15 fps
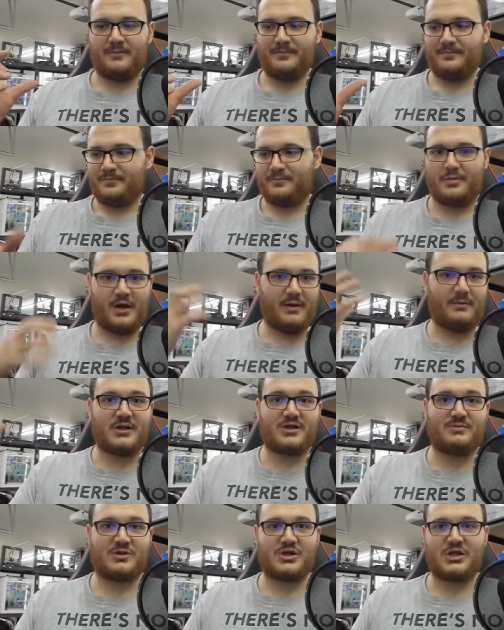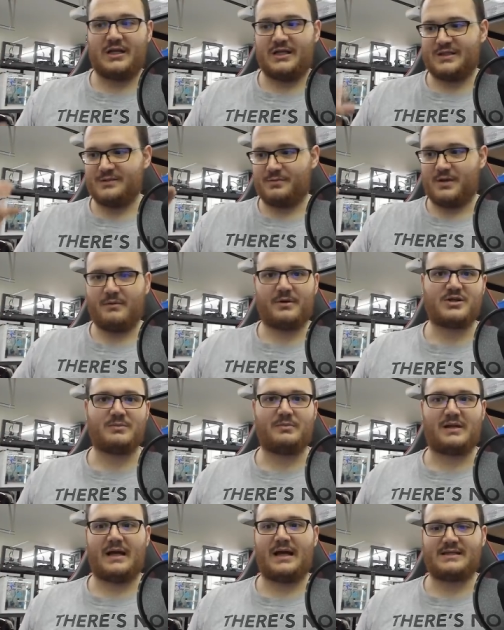bring a bunch of machines, bring a bunch of
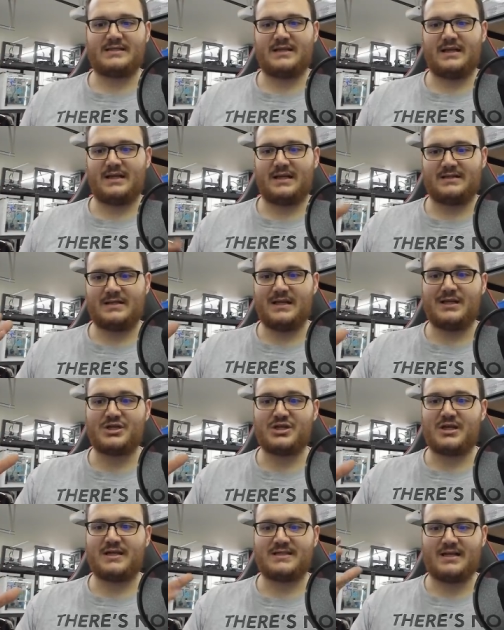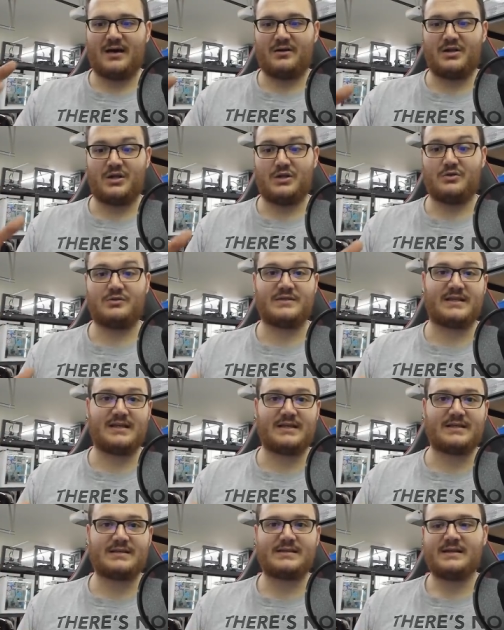plastic, and teach kids how to use
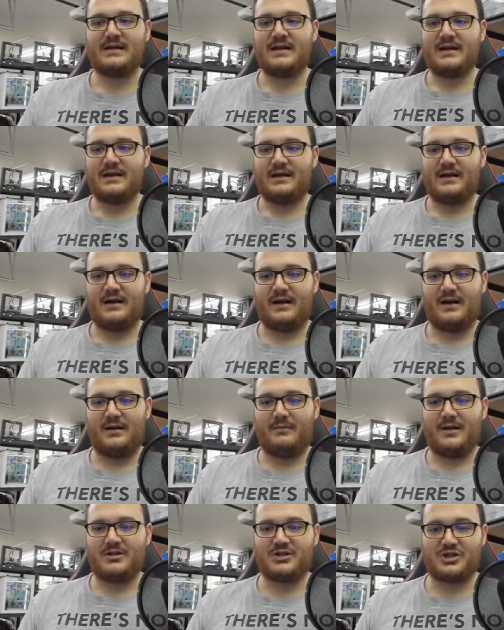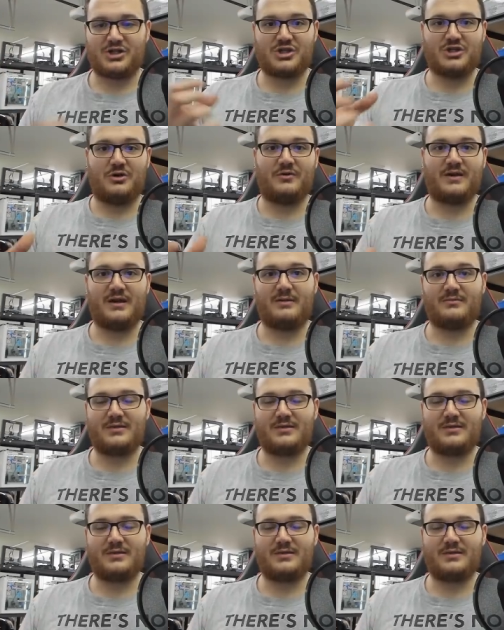these, and just show them.